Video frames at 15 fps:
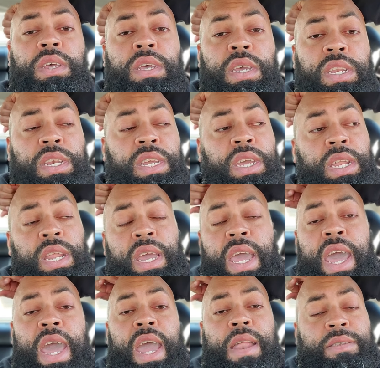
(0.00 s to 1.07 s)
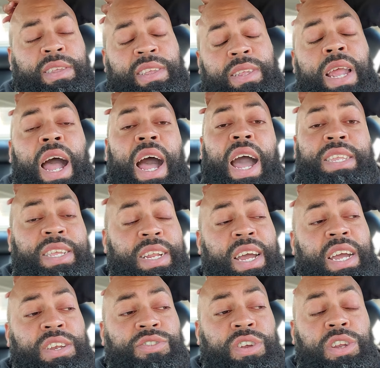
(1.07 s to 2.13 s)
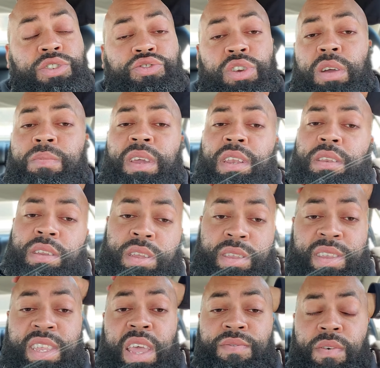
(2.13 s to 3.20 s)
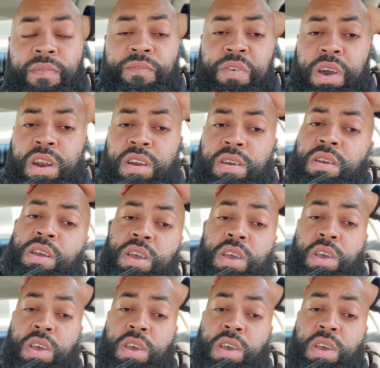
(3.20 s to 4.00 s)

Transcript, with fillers: And then they add size and Andre Drummond, a seven footer.